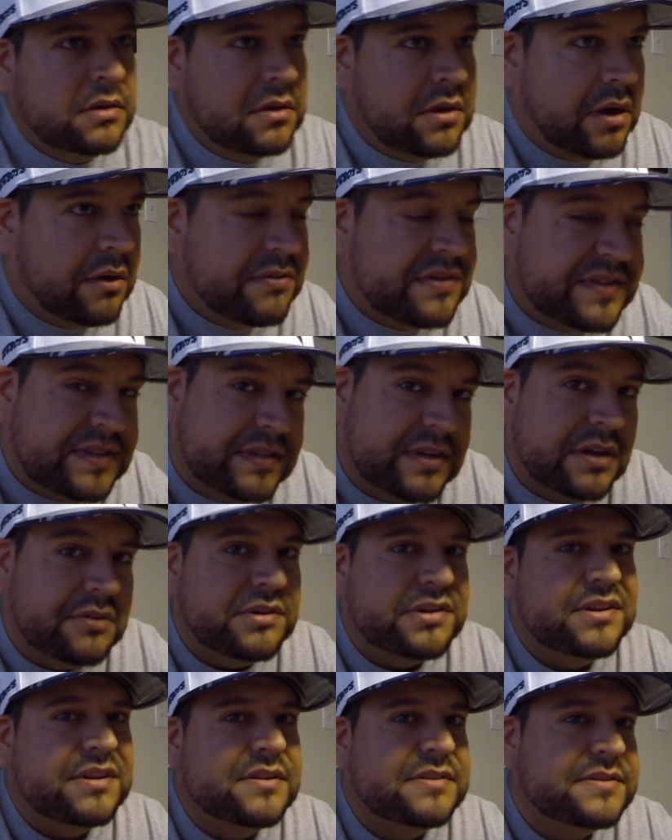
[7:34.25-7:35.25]
I want to see how
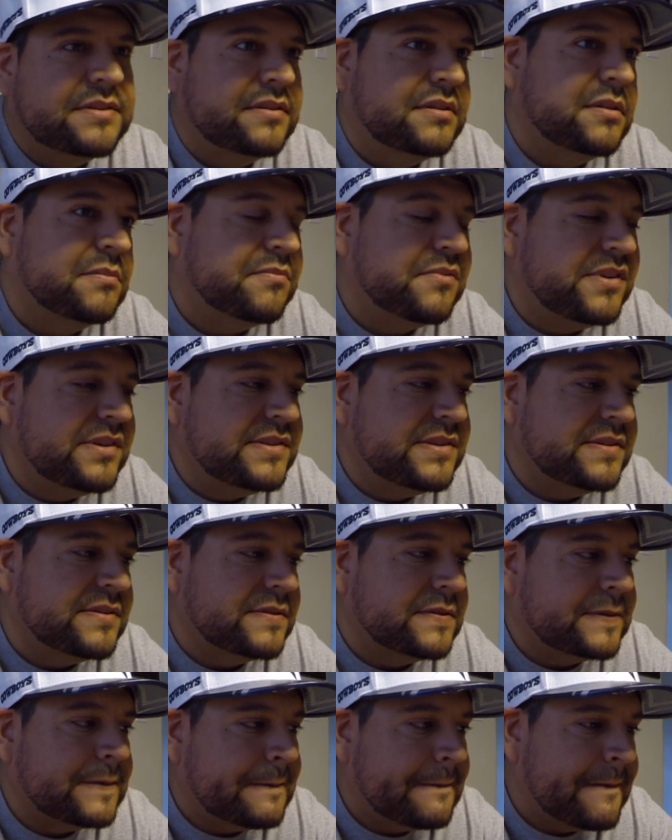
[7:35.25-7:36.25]
he does in the preseason,